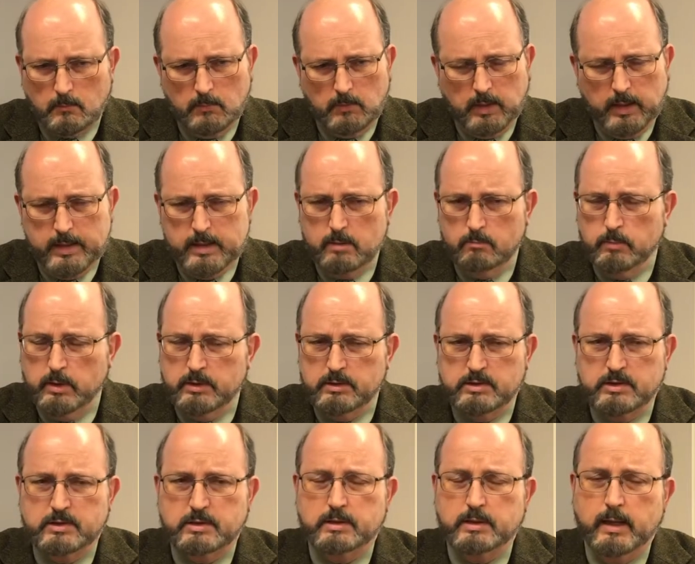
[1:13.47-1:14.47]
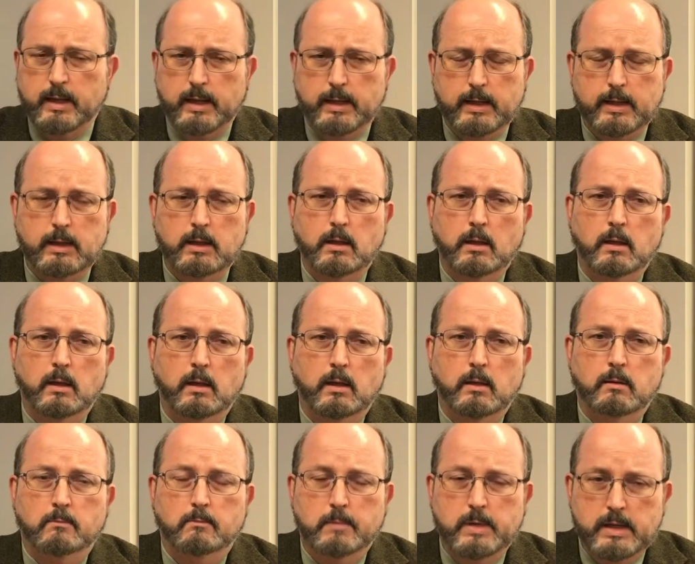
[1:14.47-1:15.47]
they have been steady
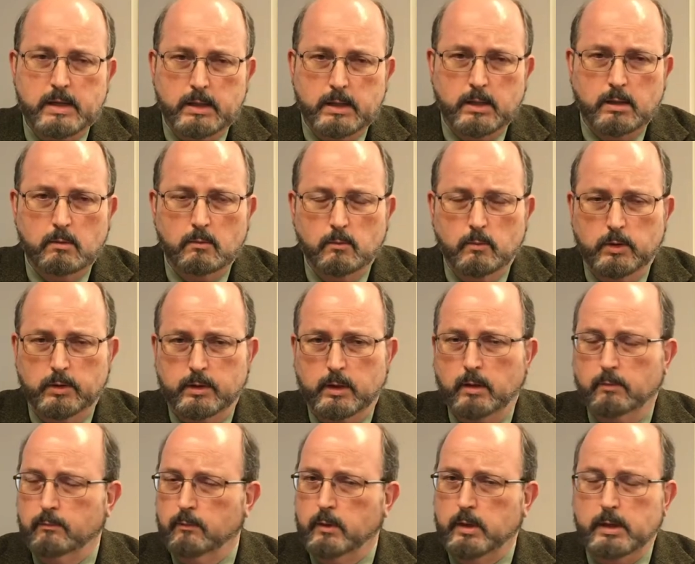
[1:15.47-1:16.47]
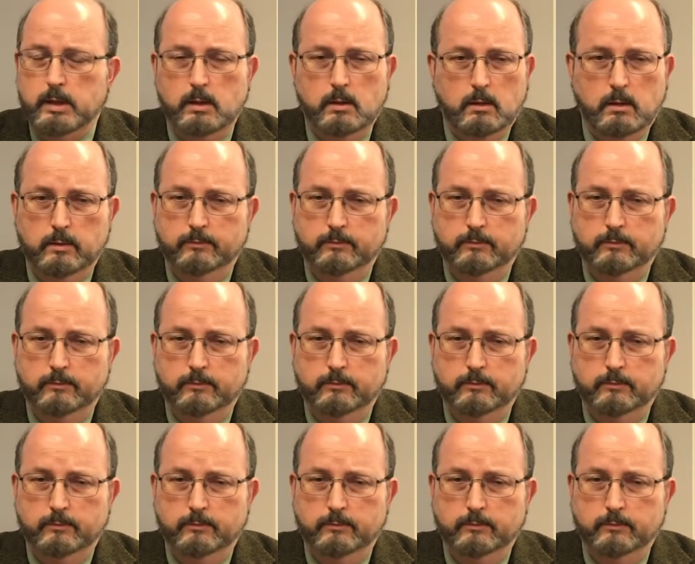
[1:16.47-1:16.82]
meeting with every